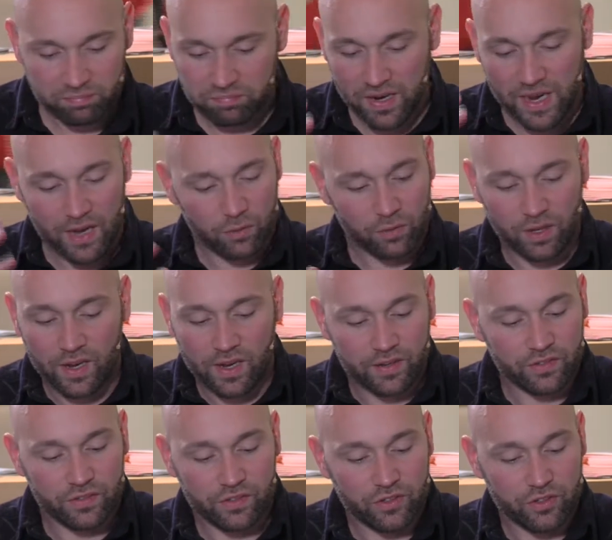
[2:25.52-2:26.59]

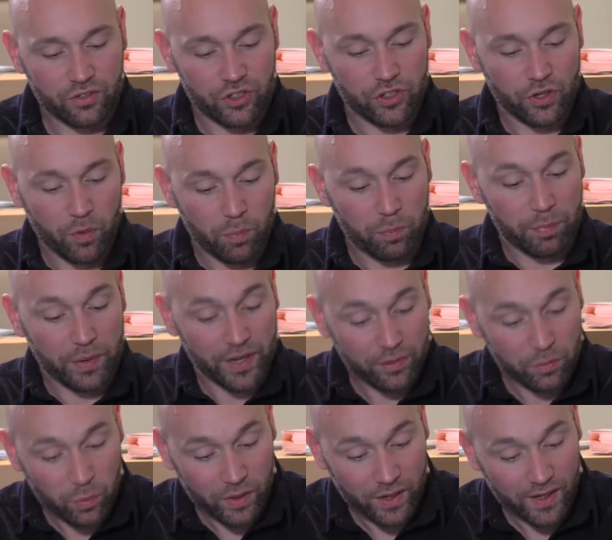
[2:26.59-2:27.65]
outlines the genome
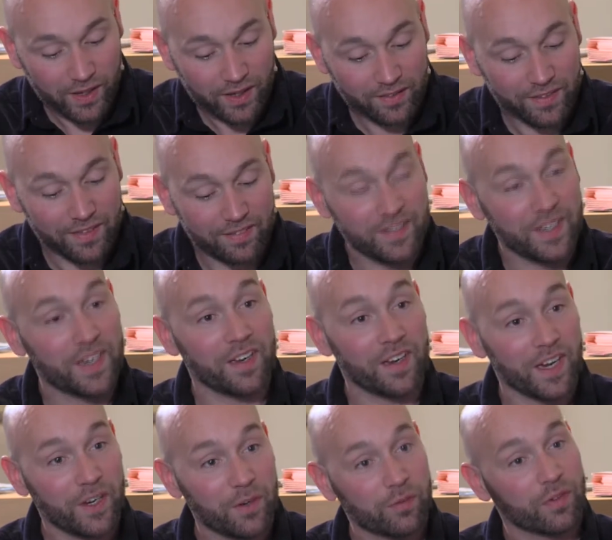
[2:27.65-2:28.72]
pathway, the
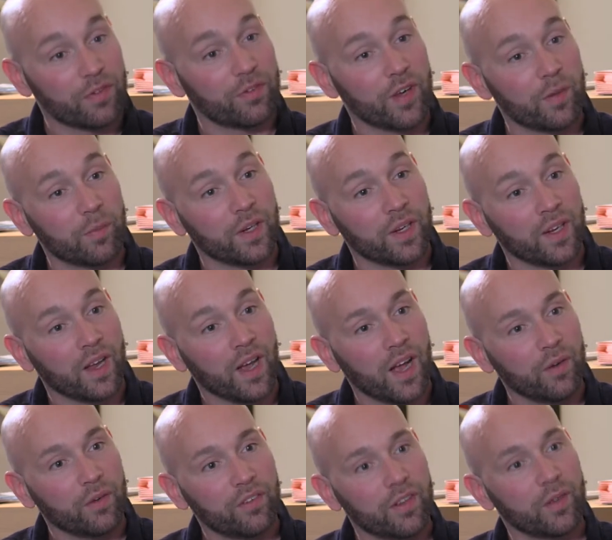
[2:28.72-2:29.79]
DNA of your family.
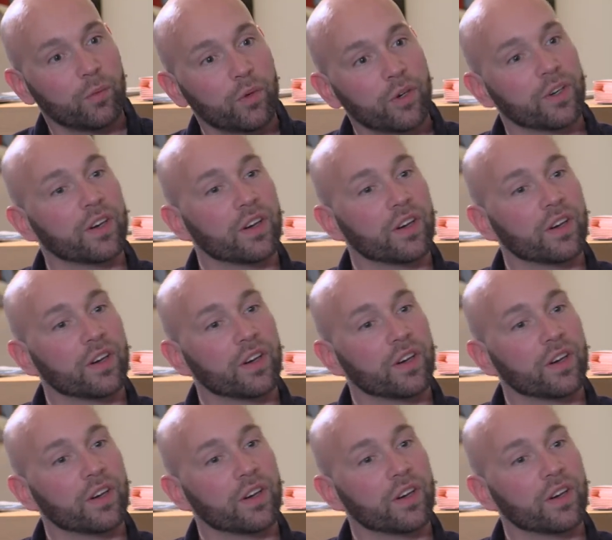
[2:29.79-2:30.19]
How does that work?